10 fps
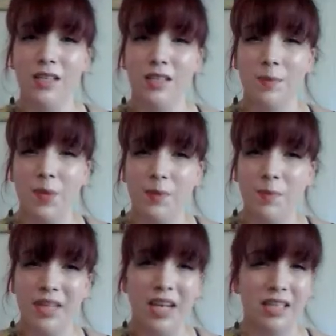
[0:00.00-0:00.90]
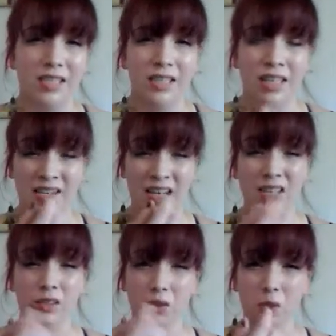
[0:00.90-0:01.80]
sometimes by the end of the day
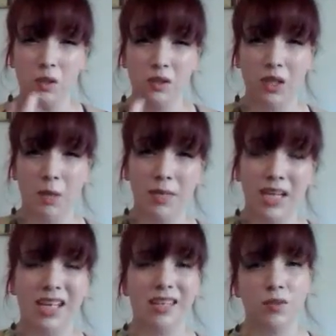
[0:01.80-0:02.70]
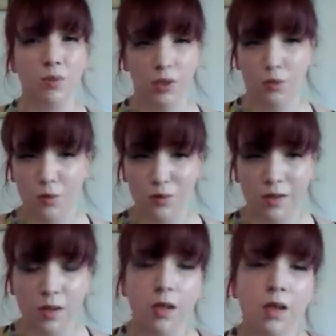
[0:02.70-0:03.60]
it'll go all clumpy, and it's really gross.
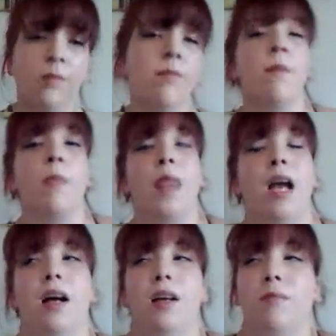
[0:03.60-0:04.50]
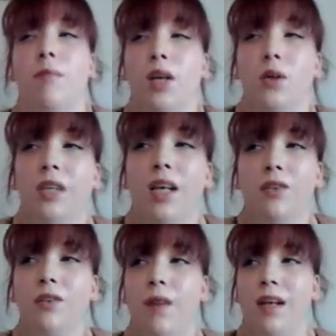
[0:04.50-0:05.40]
My only
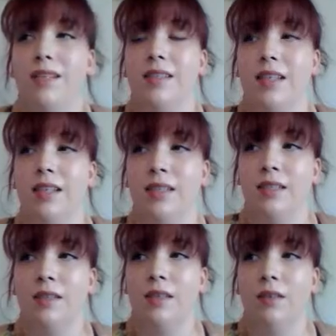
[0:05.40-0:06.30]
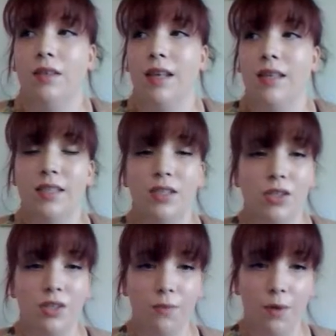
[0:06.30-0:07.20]
other advice is, and this is
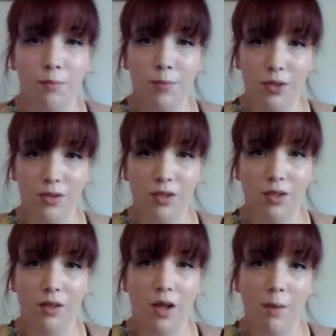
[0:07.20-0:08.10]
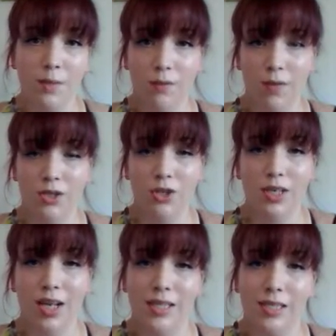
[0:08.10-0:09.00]
just from personal
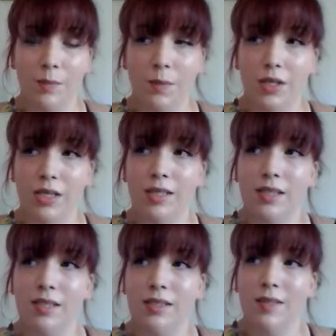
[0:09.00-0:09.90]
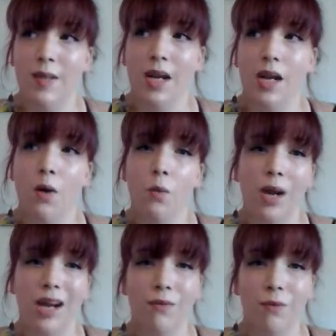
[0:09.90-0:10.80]
observation and experience, stay
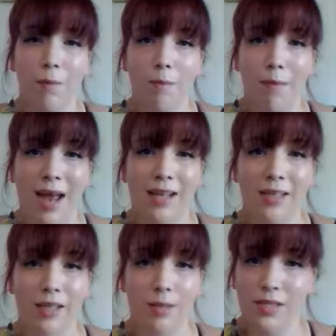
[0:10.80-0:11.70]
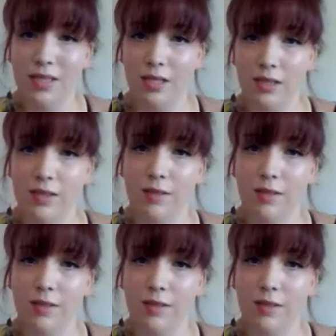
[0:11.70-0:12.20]
away from matte lipsticks.